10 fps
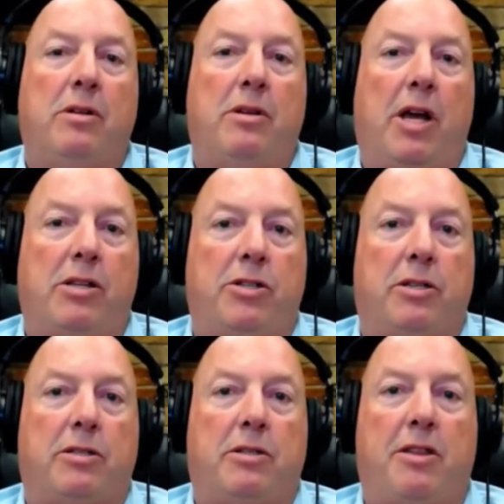not
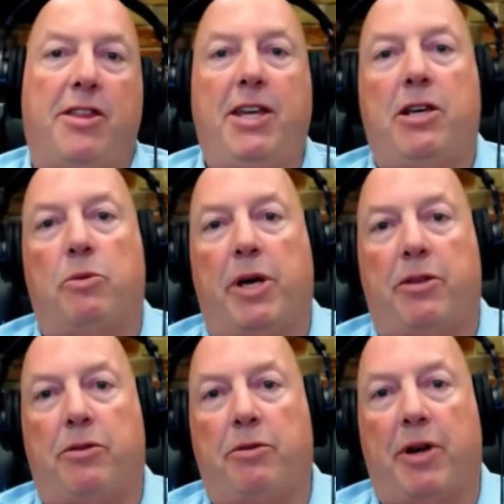just think your way
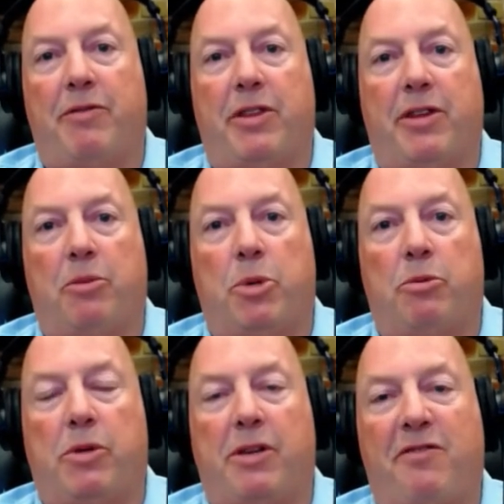through everything, but
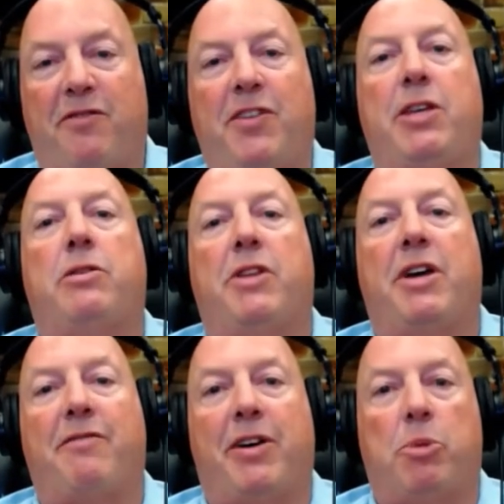really feel
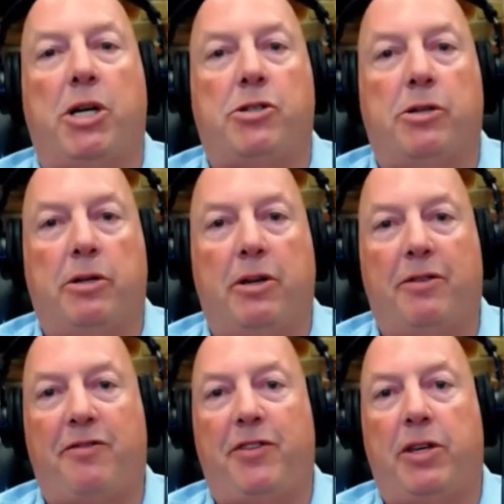that vibration
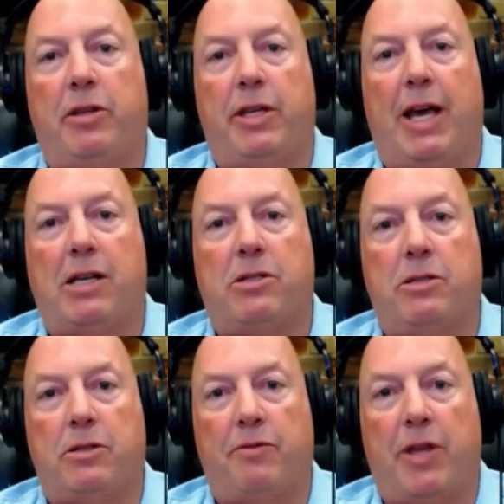and feel the
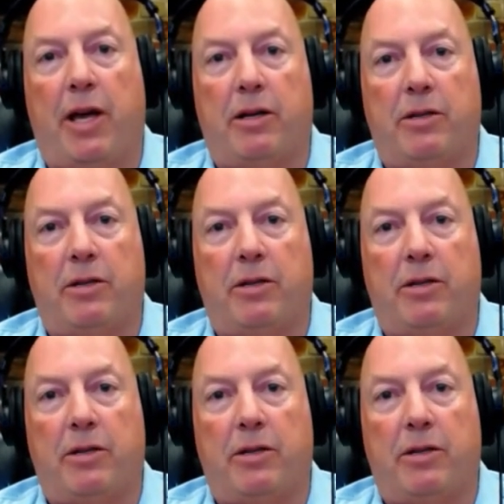essence of that.